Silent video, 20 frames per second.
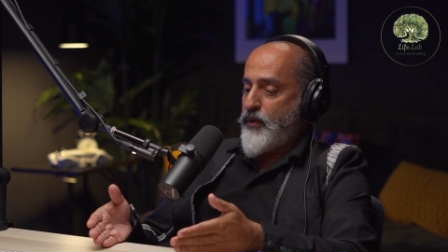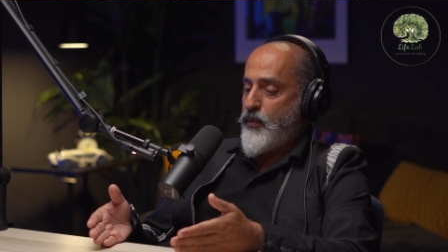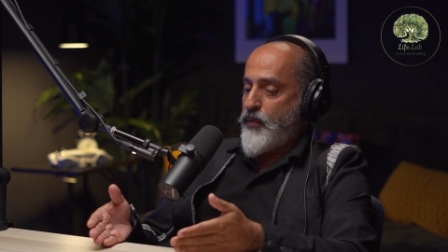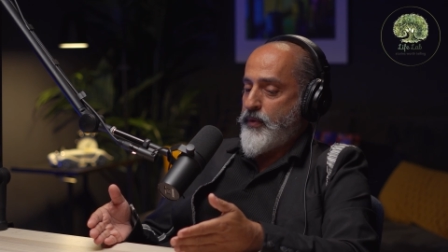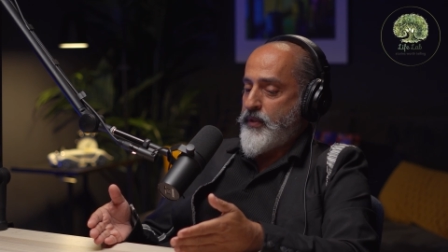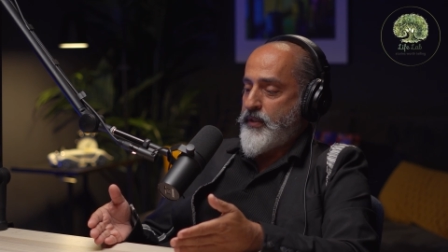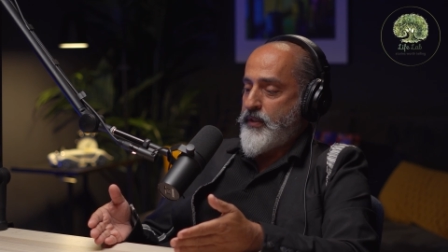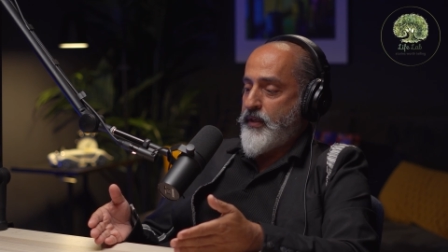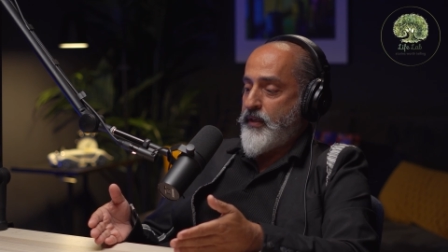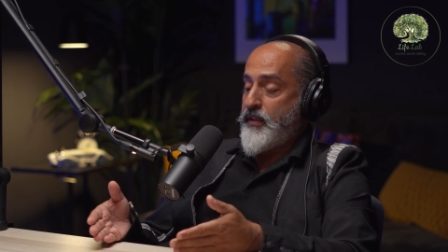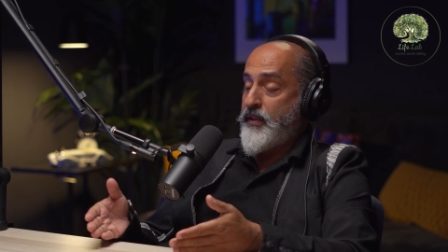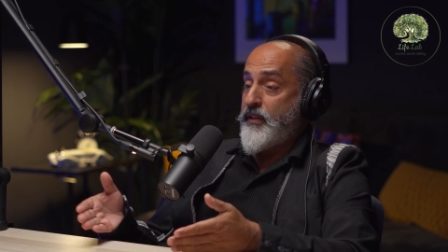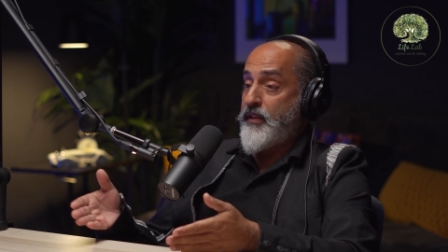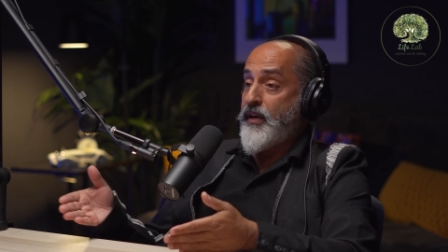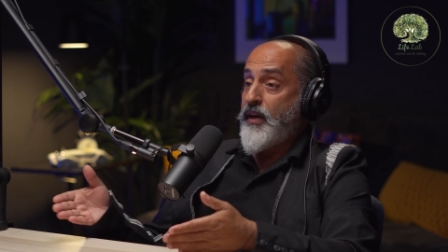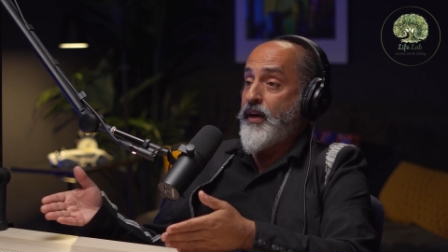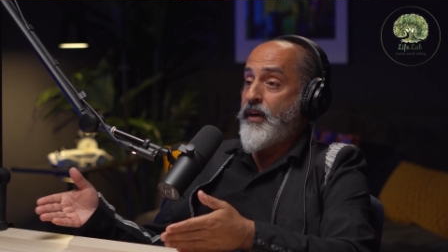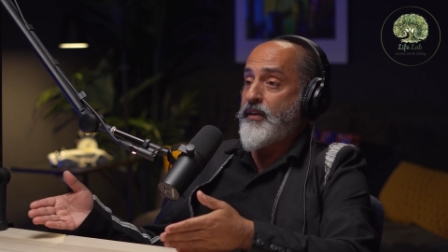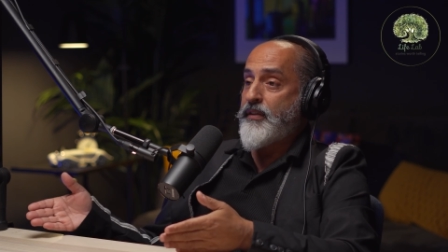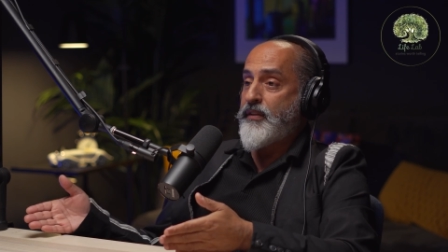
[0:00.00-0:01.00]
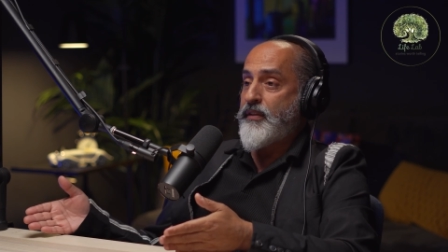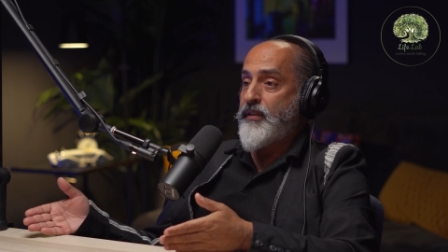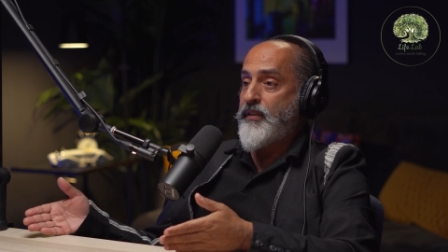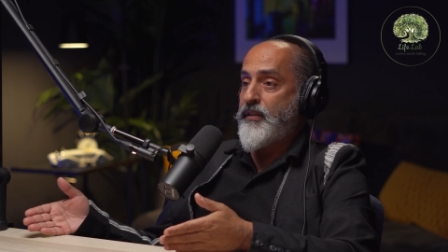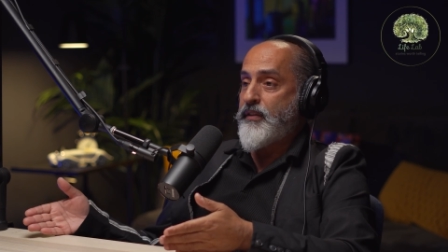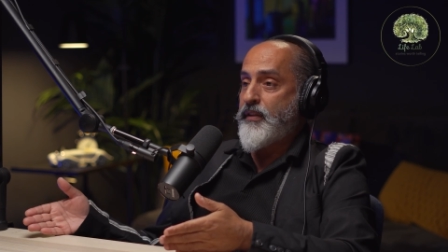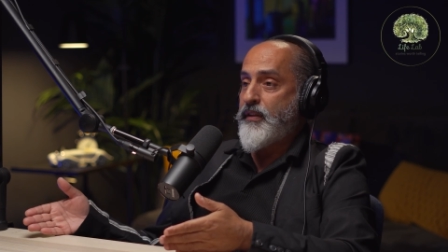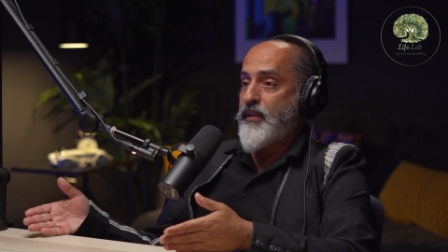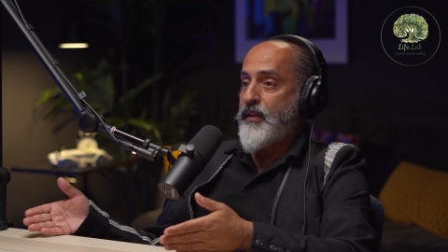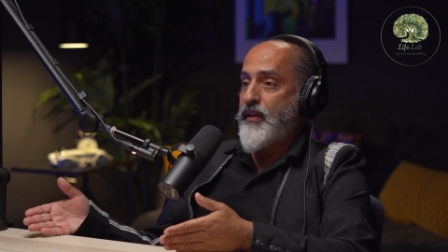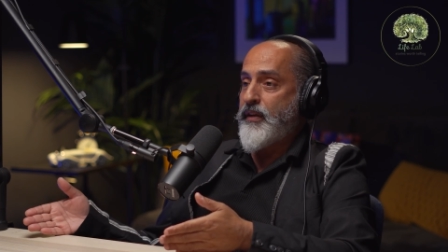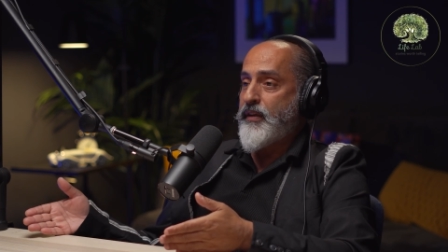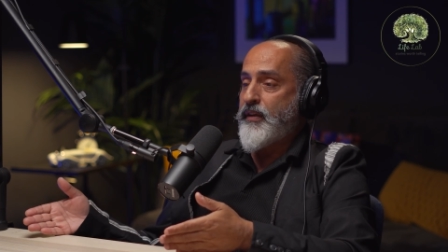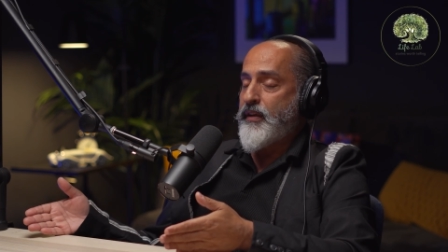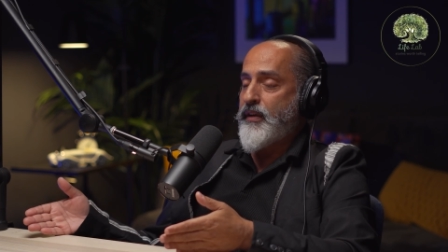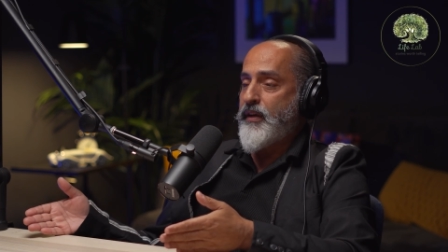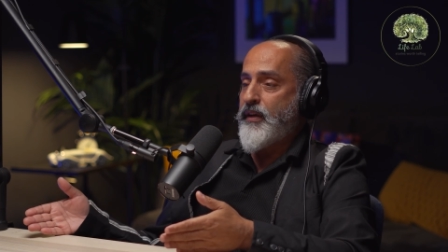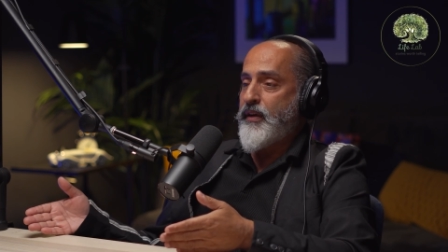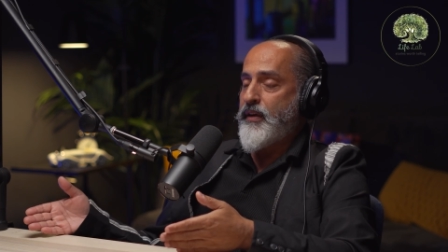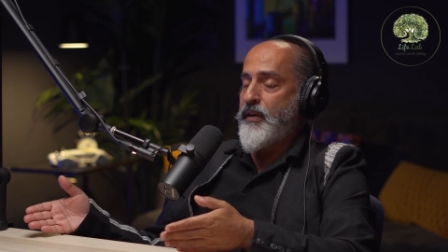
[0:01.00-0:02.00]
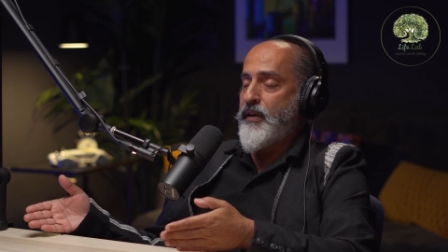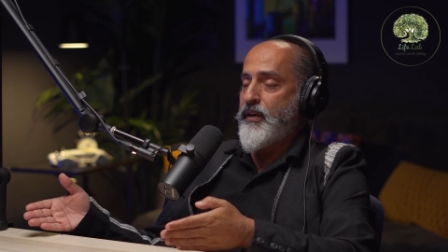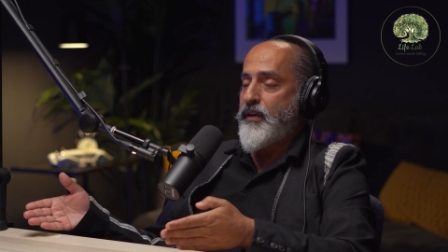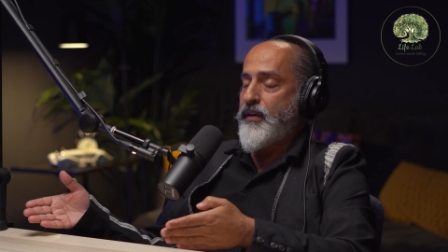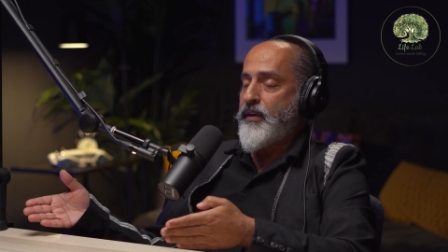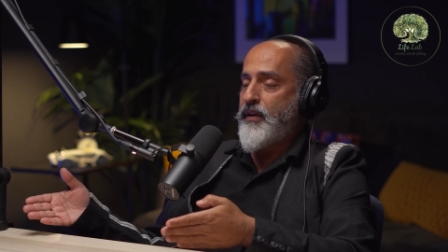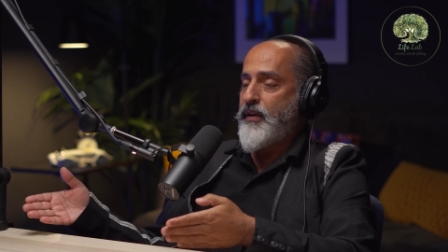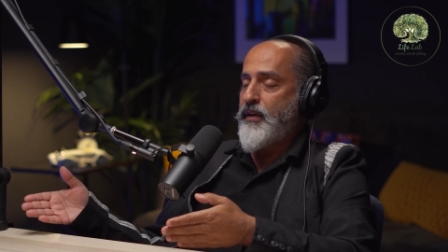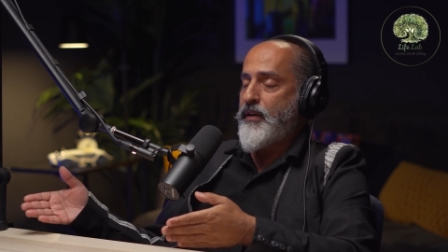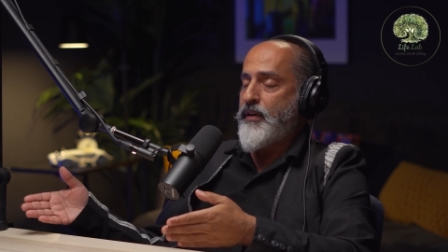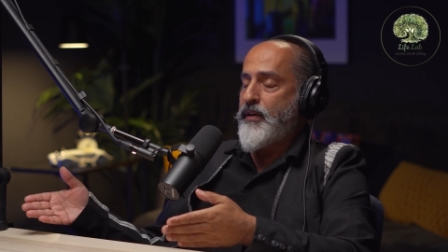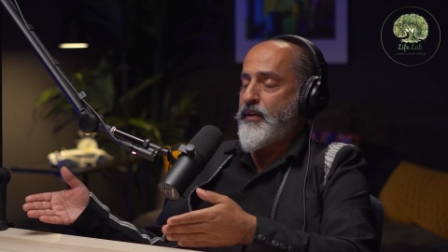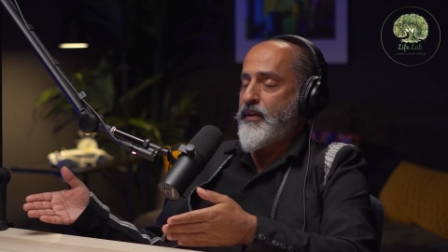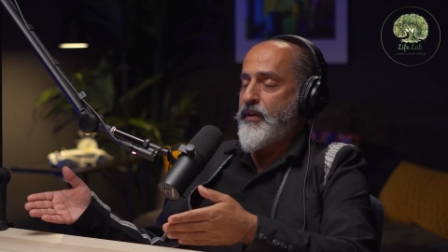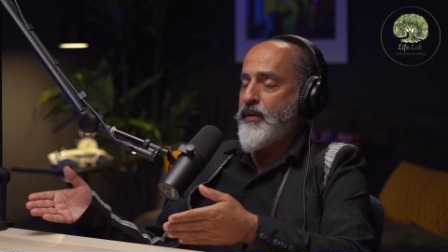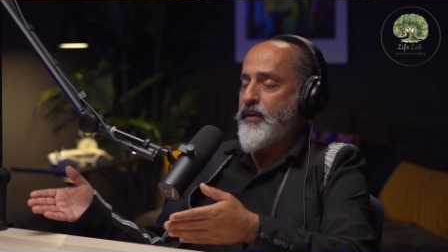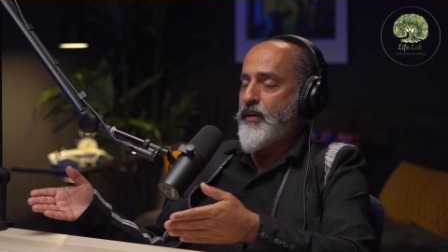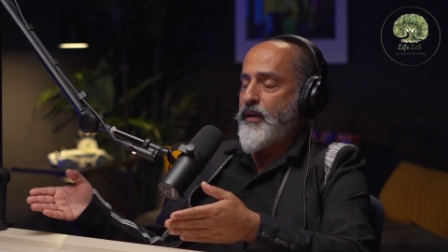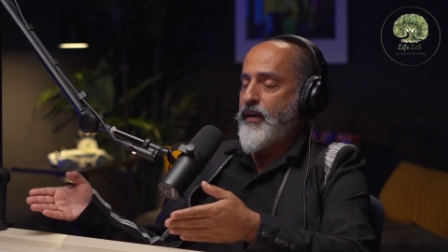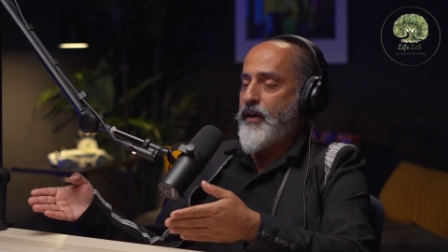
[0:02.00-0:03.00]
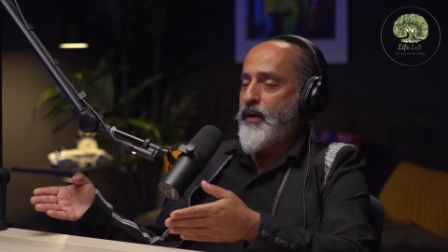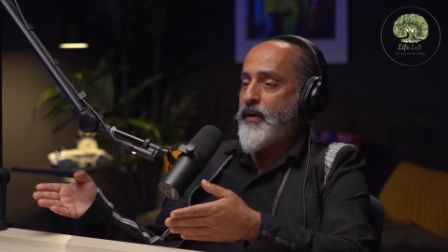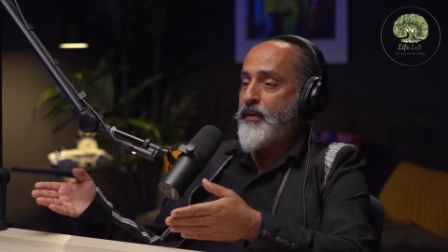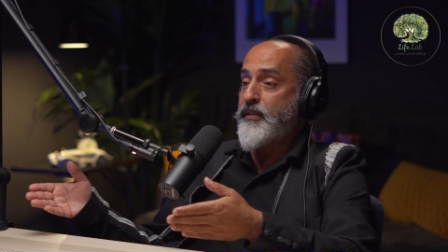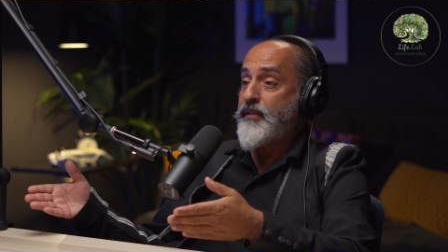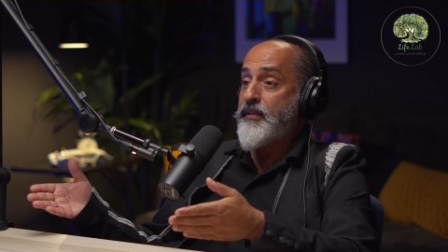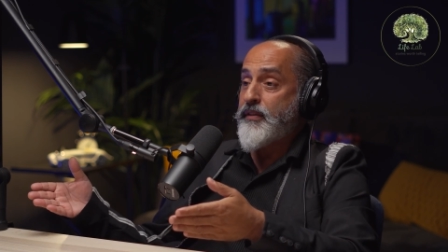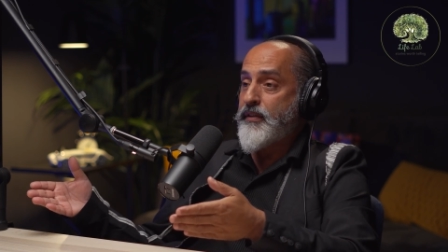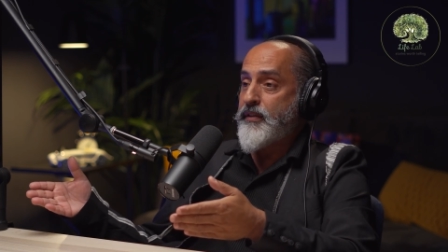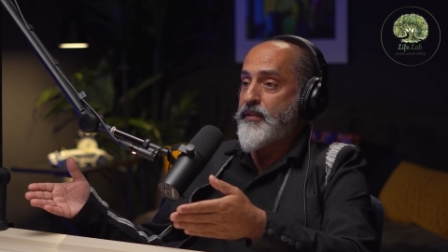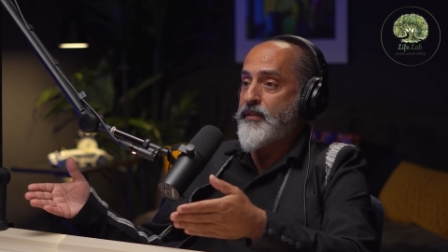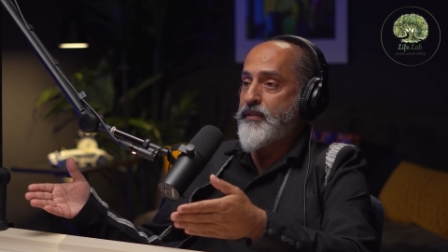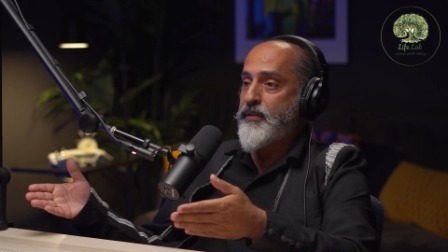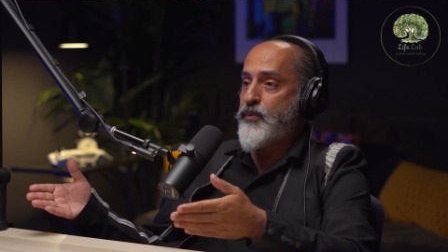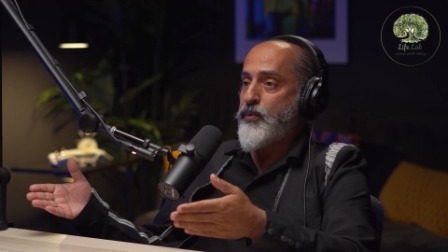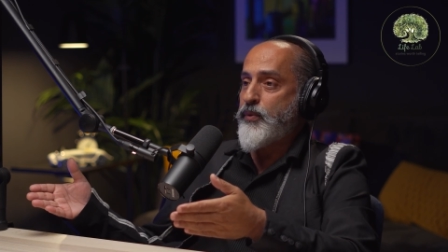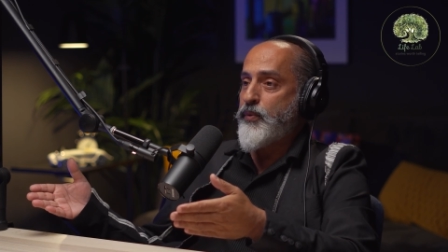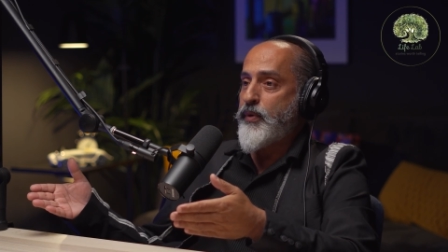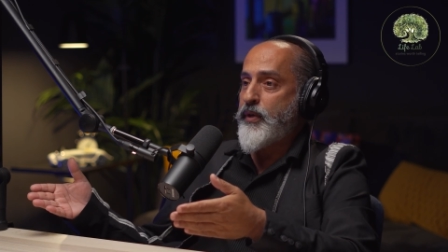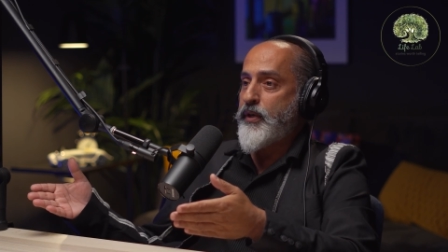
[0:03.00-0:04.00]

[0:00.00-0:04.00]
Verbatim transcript: we studied art like uh, artists. We